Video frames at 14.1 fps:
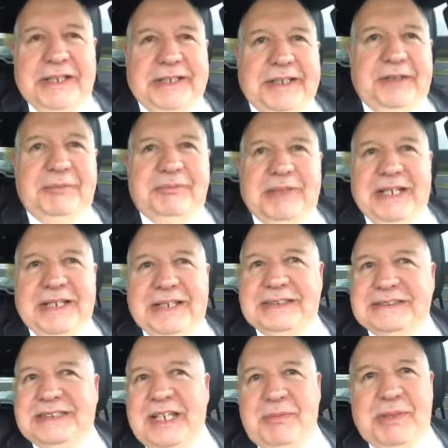And I think
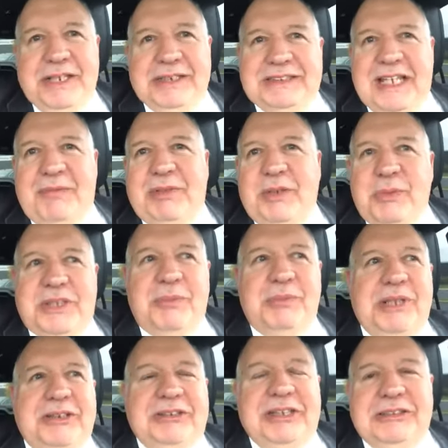the same thing is happening with the
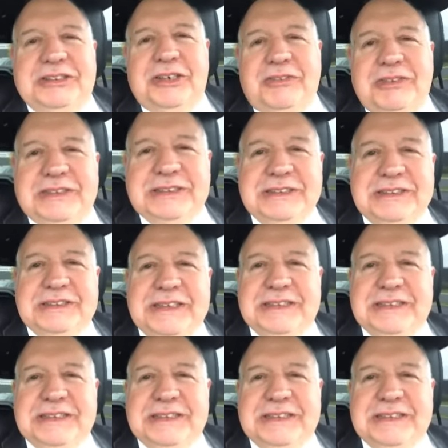mental health services.